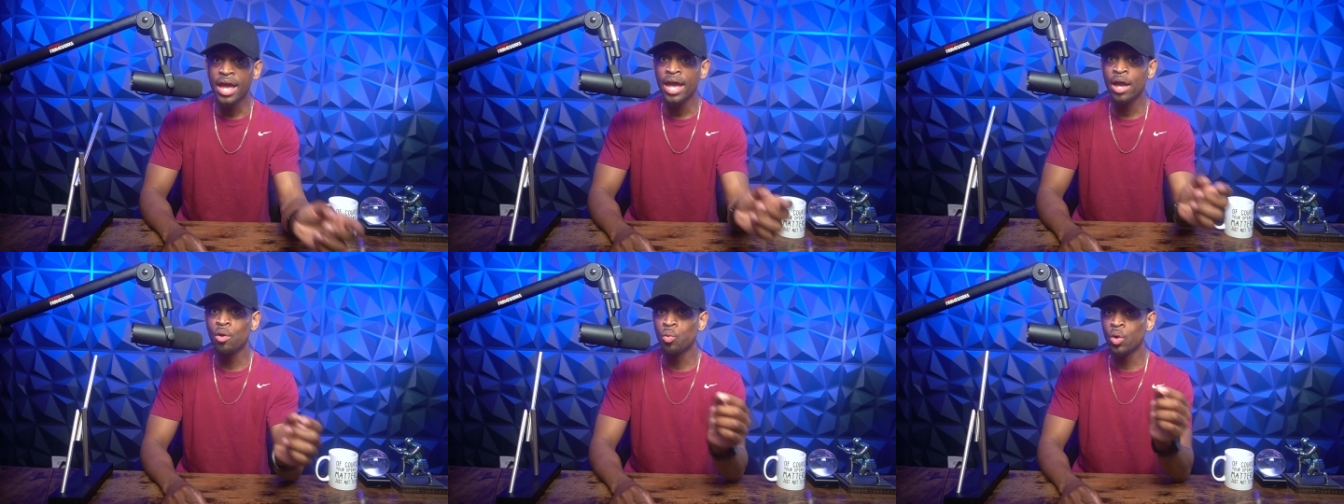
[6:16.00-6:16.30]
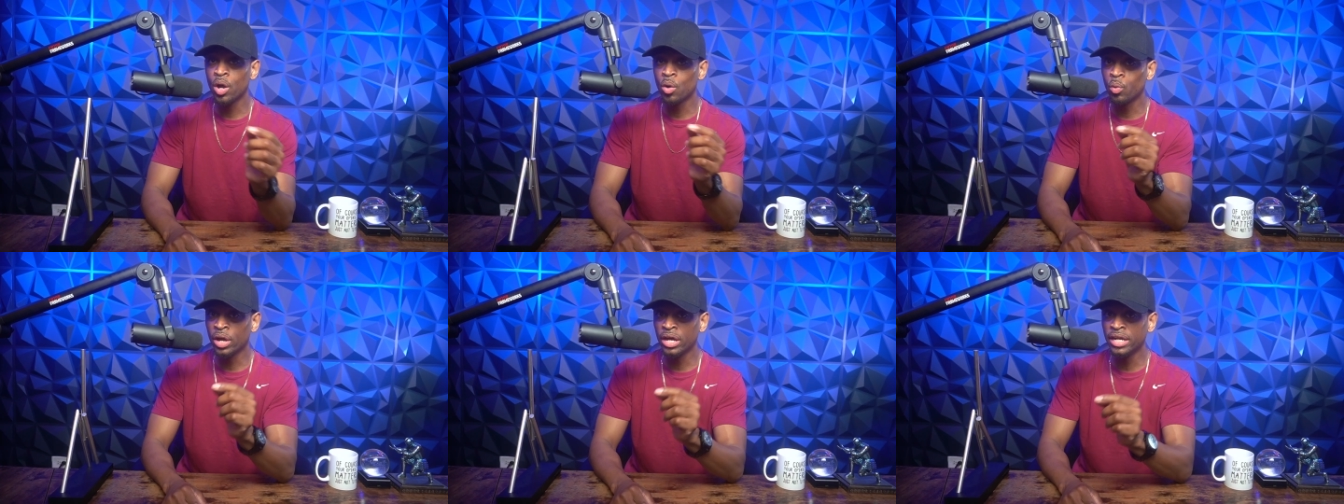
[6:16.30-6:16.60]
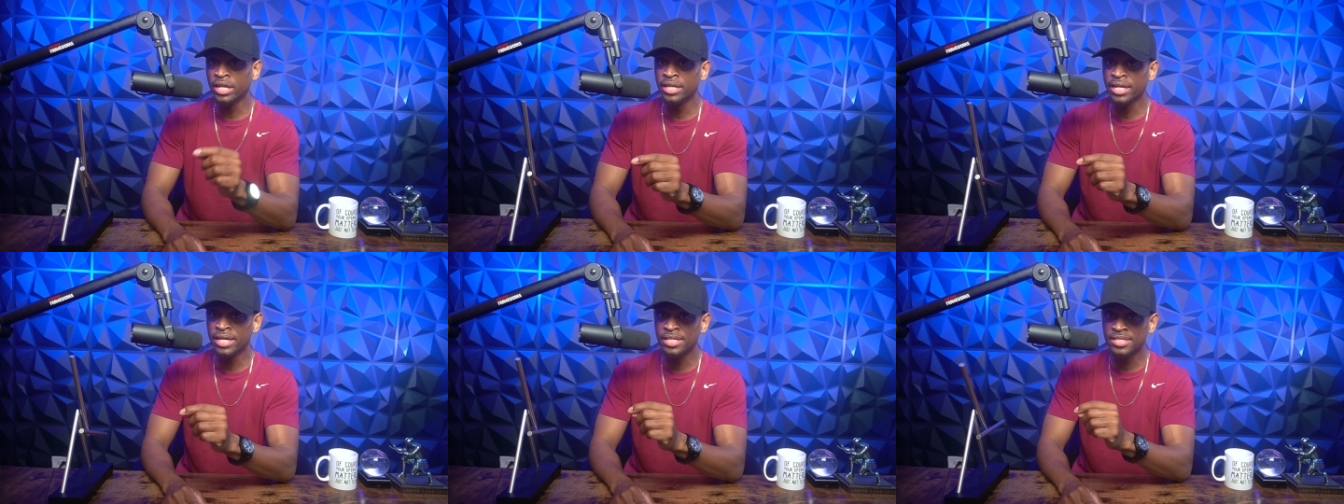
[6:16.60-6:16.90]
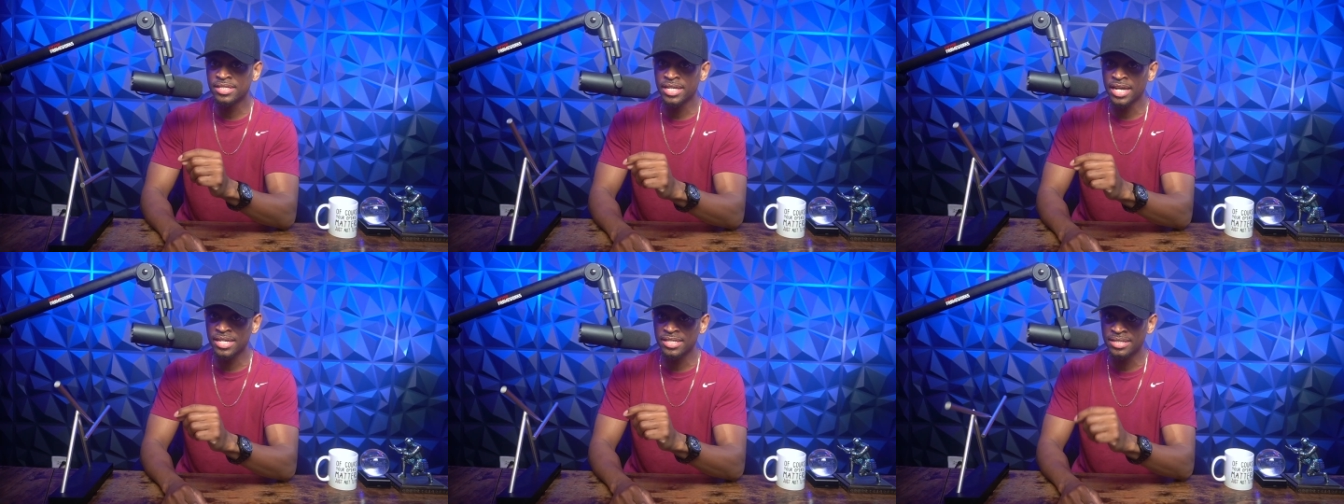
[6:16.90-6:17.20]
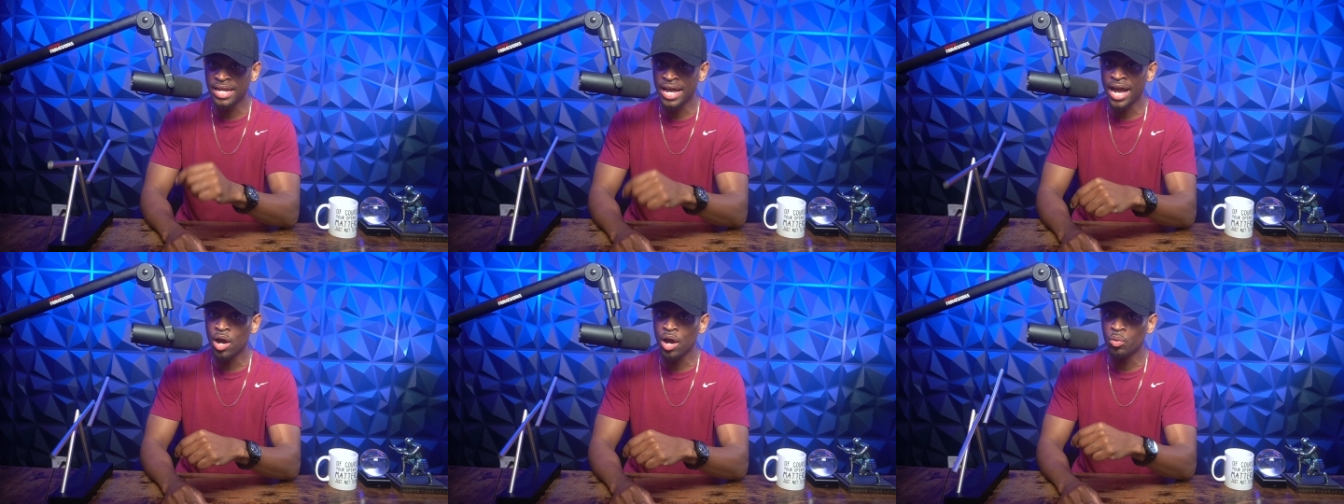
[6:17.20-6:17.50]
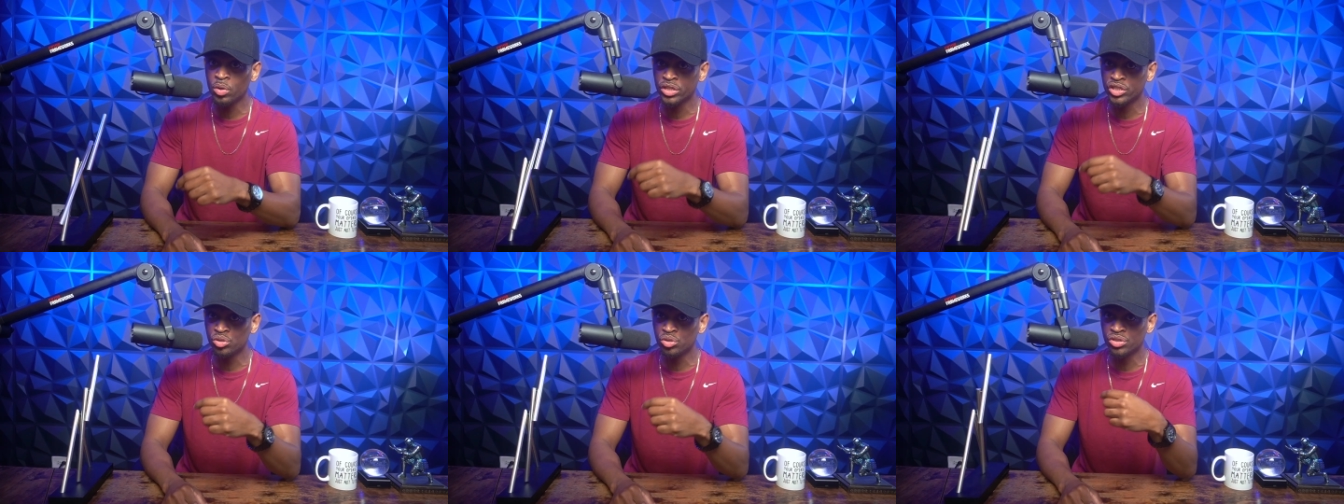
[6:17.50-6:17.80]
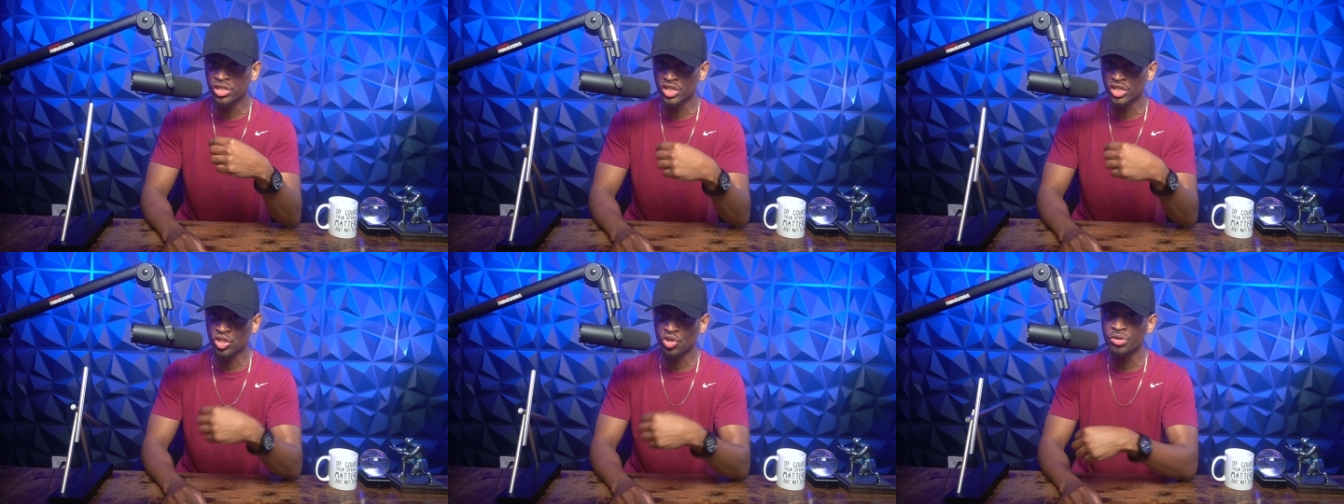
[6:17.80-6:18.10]
what Willie Lynch says now, what you
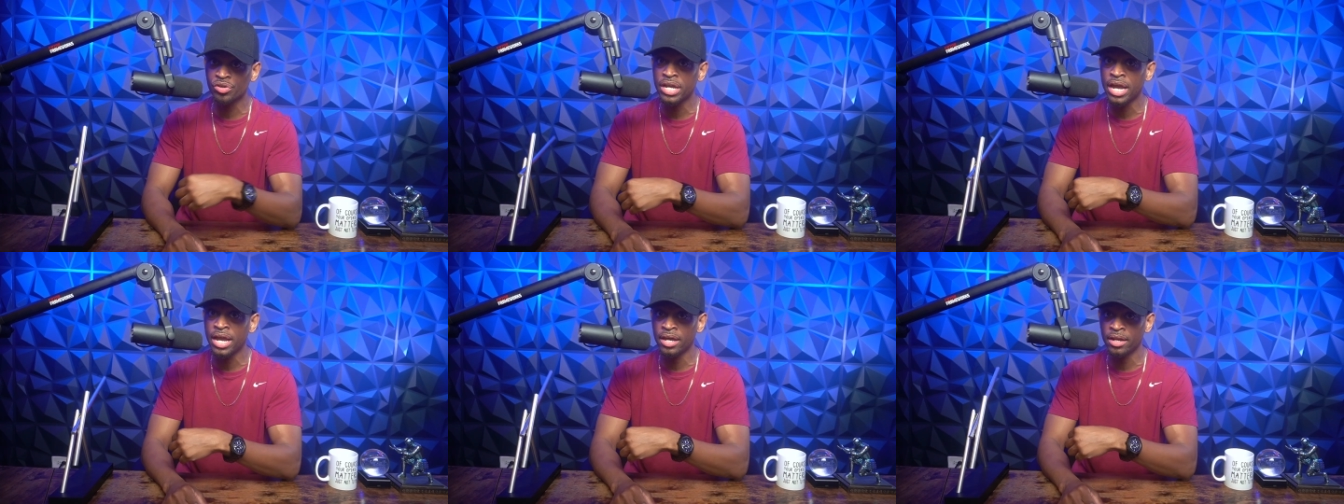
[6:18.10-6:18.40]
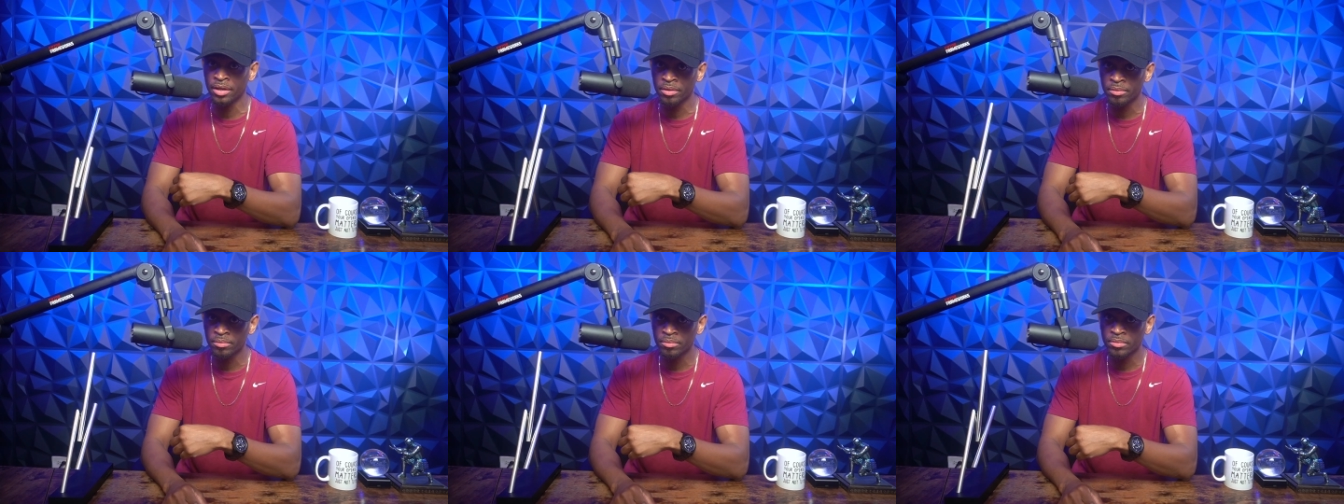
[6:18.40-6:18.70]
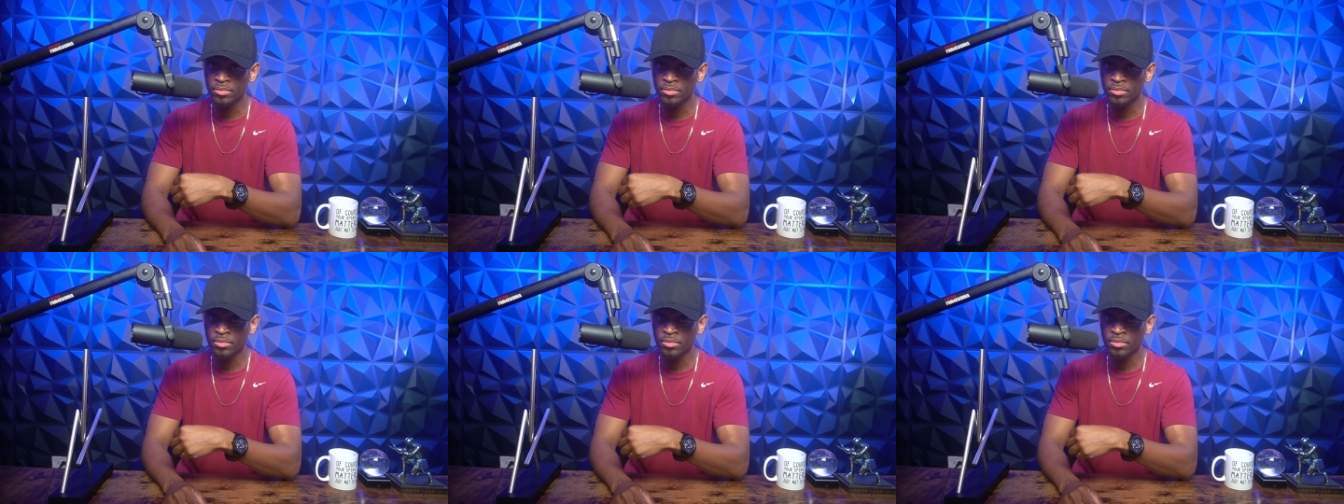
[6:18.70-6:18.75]
just created,